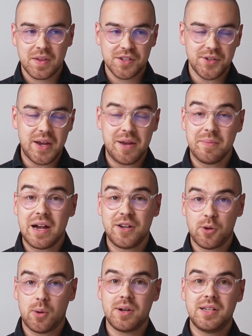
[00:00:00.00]
So a
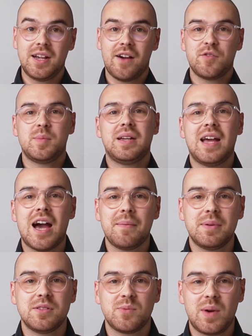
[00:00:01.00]
minority government
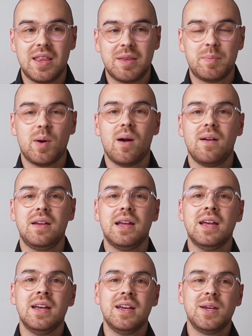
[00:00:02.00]
happens when the
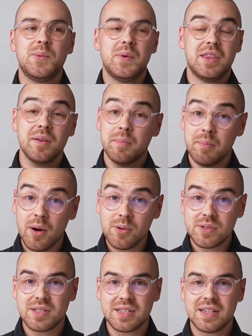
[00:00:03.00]
party with the
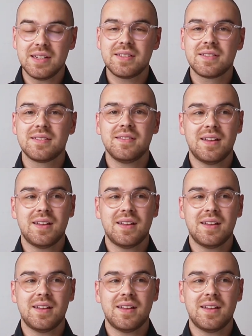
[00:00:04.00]
most seats,